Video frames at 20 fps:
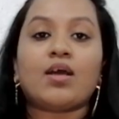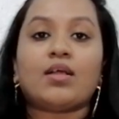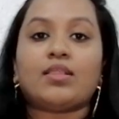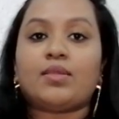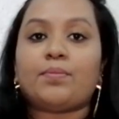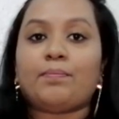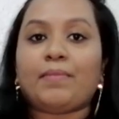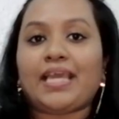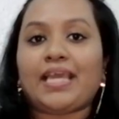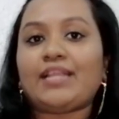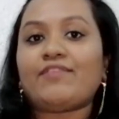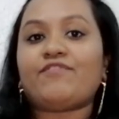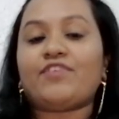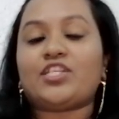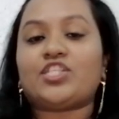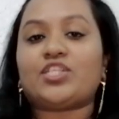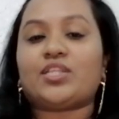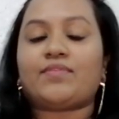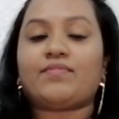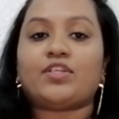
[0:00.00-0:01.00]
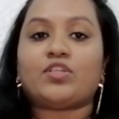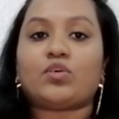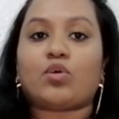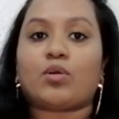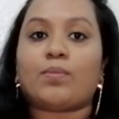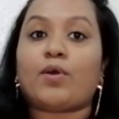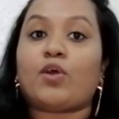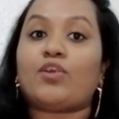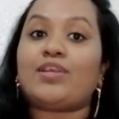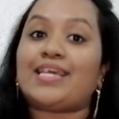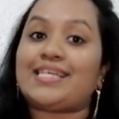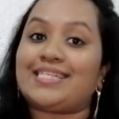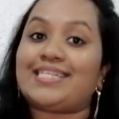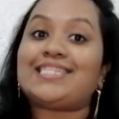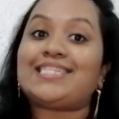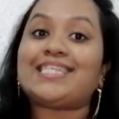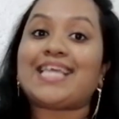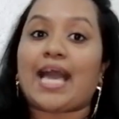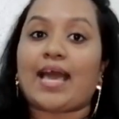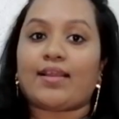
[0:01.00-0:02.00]
the main feature that we talk about is
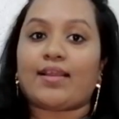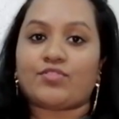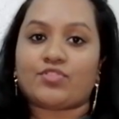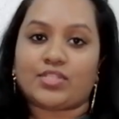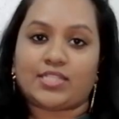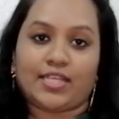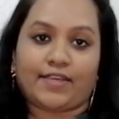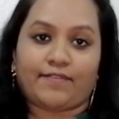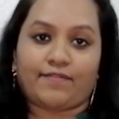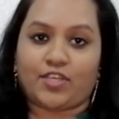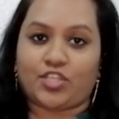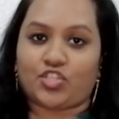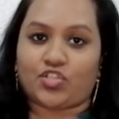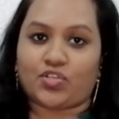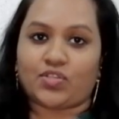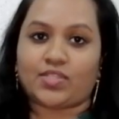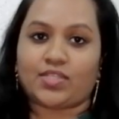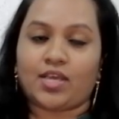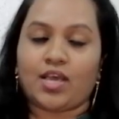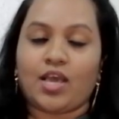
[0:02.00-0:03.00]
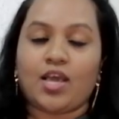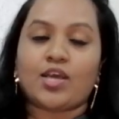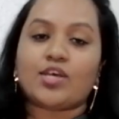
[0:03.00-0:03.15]
its characteristic features.